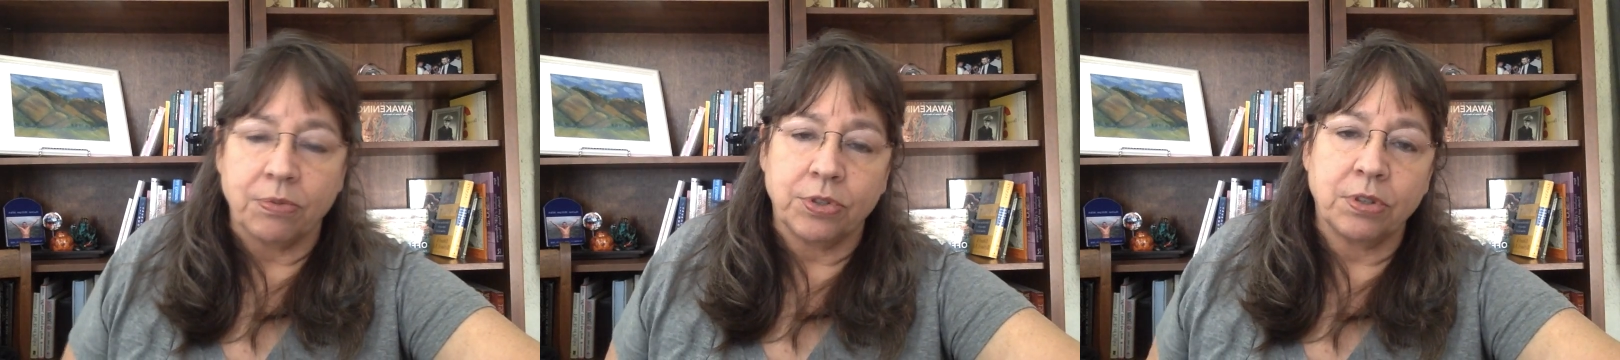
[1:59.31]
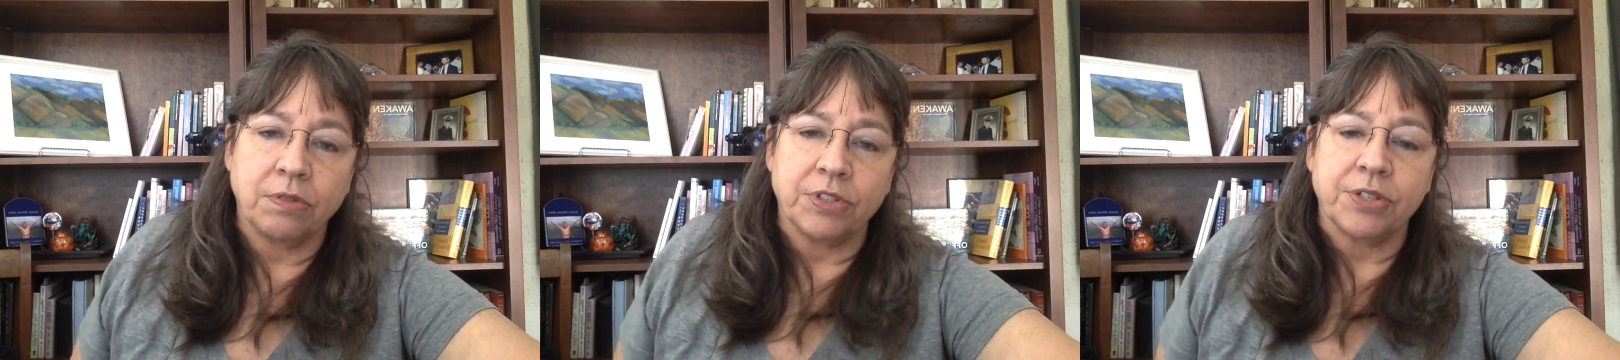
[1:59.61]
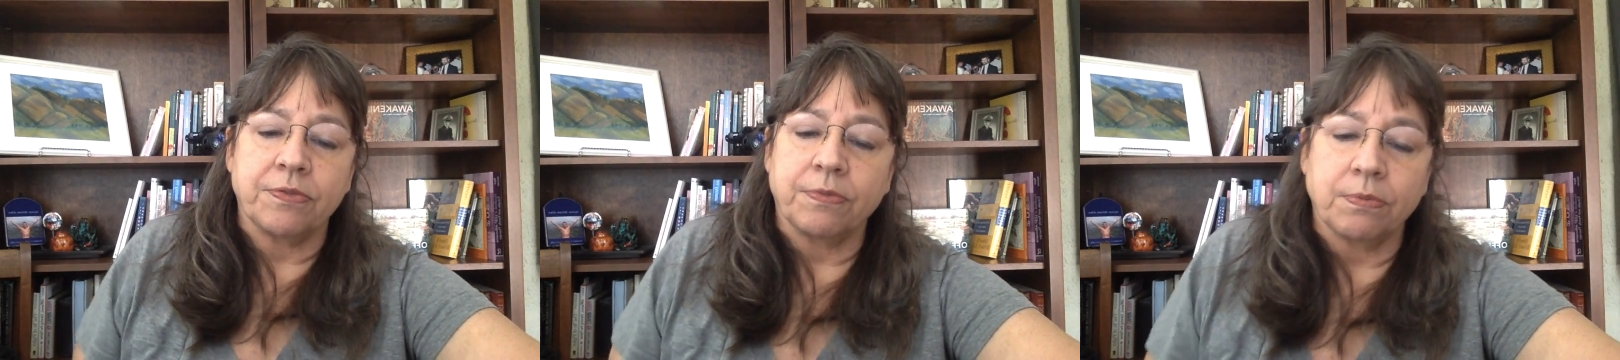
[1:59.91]
Two of
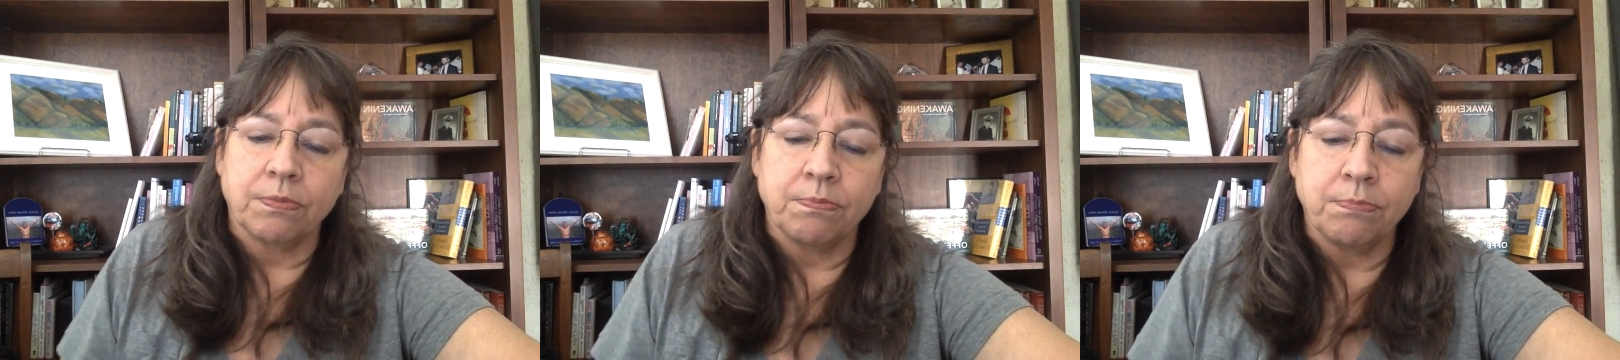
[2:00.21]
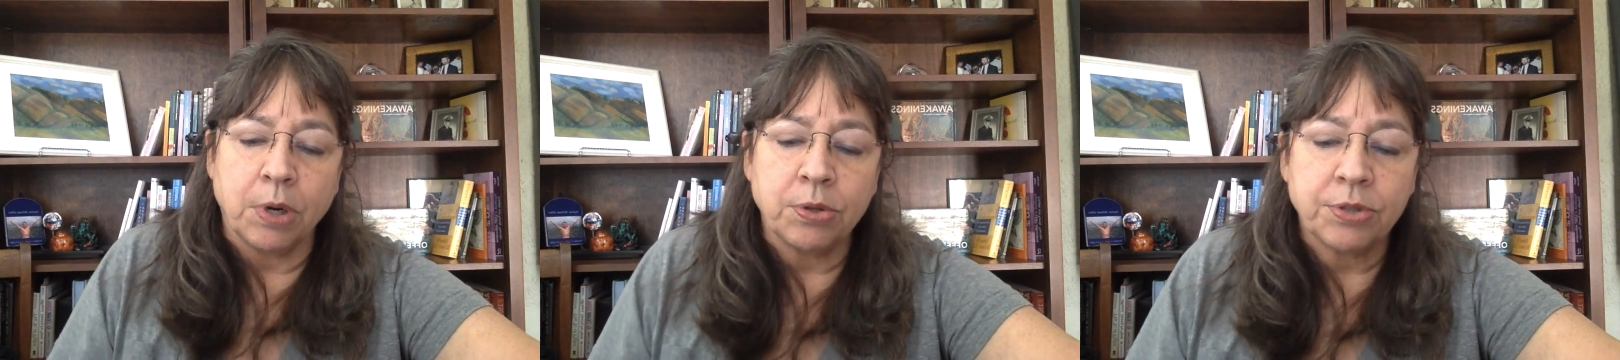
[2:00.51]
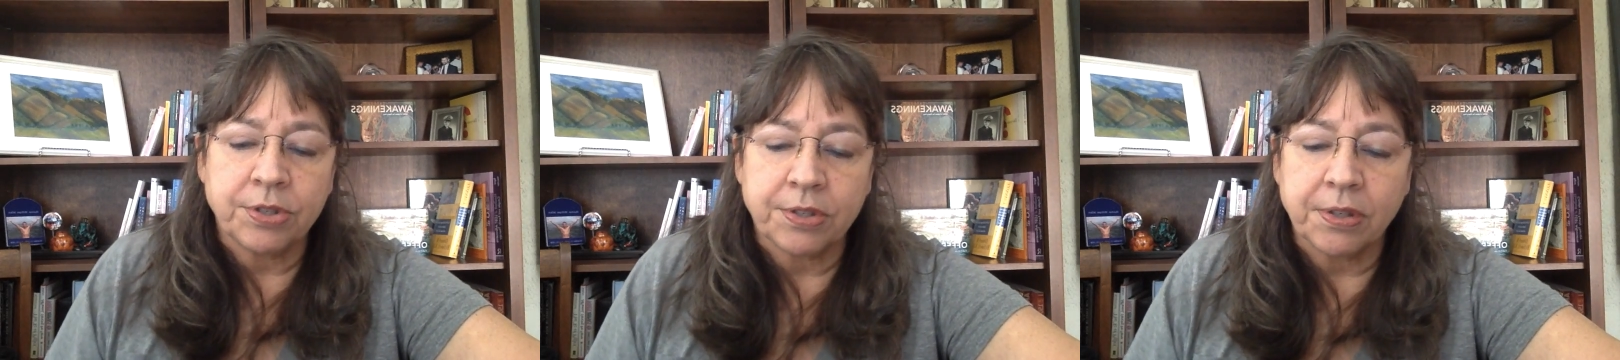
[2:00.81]
his
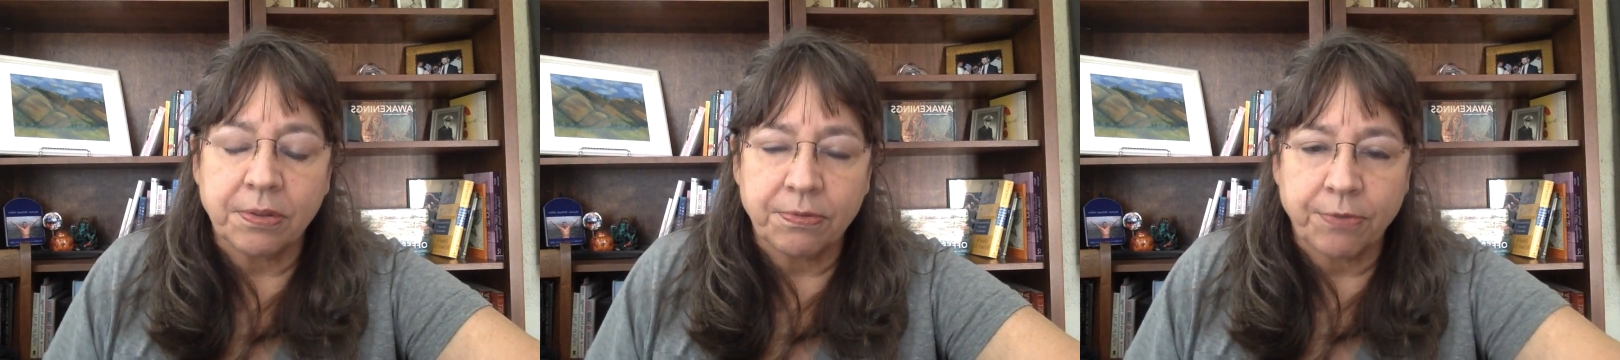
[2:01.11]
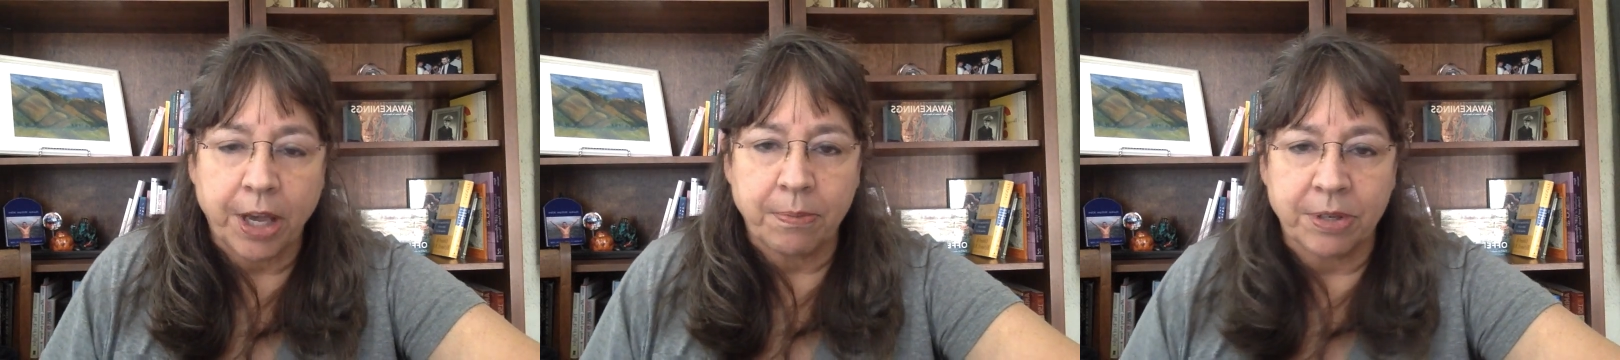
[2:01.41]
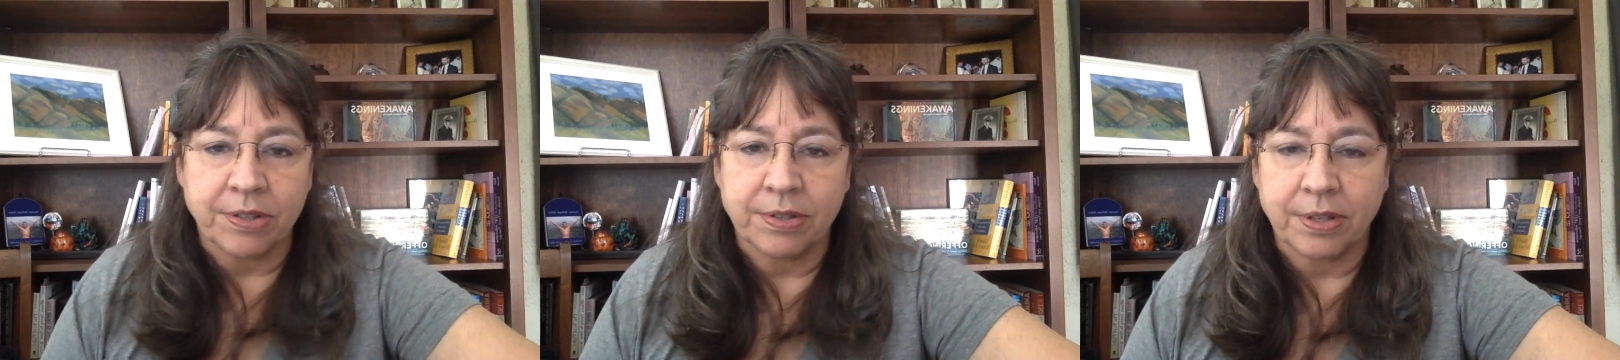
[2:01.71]
most
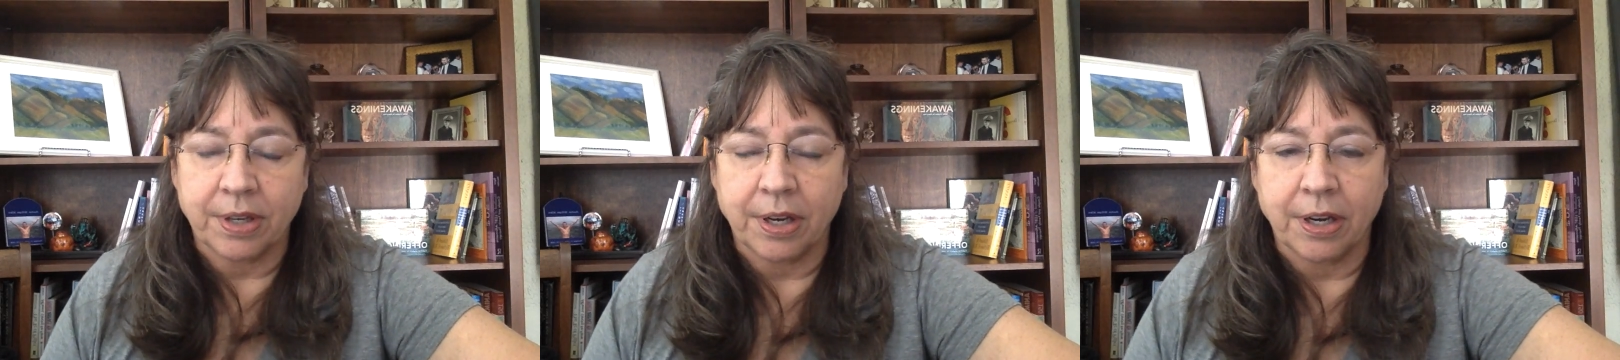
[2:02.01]
famous,